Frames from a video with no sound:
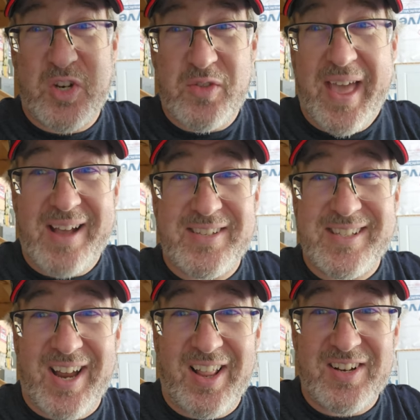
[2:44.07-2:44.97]

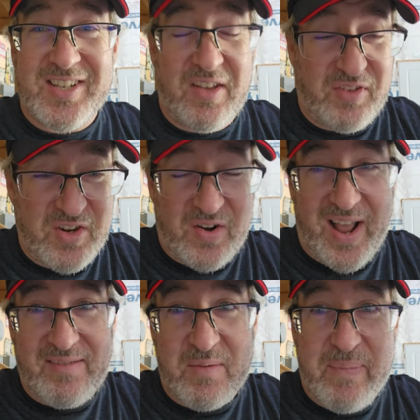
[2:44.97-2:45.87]
$2,000, if you don't
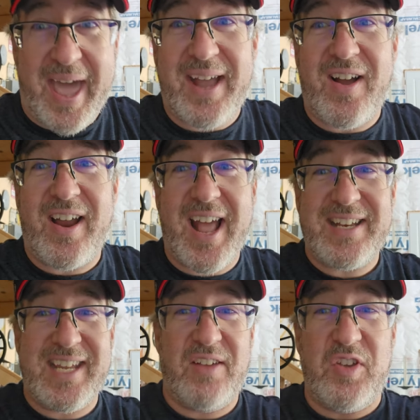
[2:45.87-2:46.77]
have a bang-on
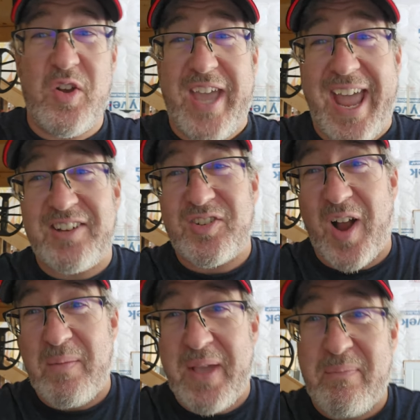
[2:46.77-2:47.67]
ID, if you can't
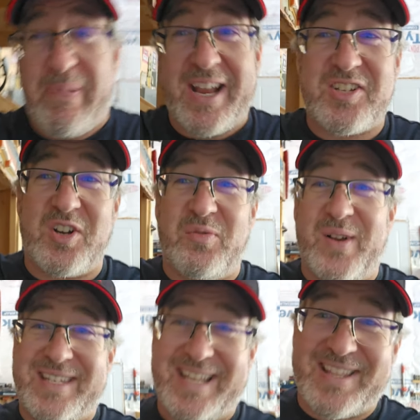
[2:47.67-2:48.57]
draw me a picture of
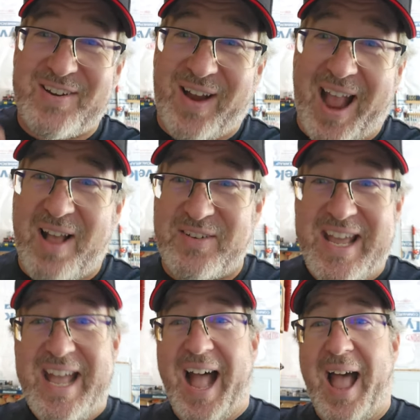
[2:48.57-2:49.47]
what's in the ground,
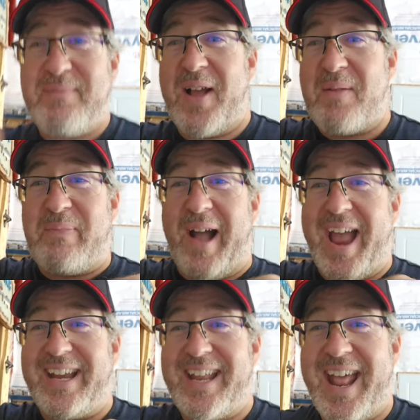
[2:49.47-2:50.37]
I'm not
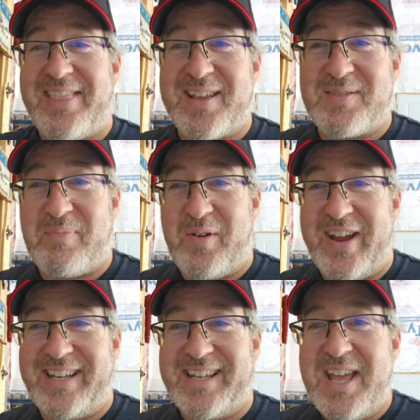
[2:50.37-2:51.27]
buying it at this
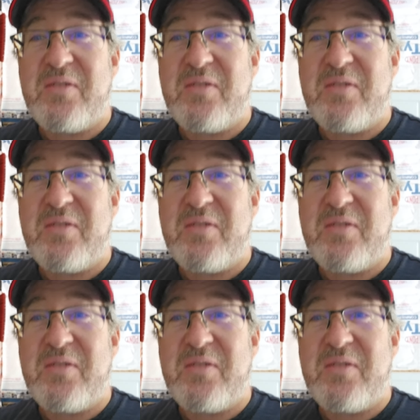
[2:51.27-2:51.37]
point.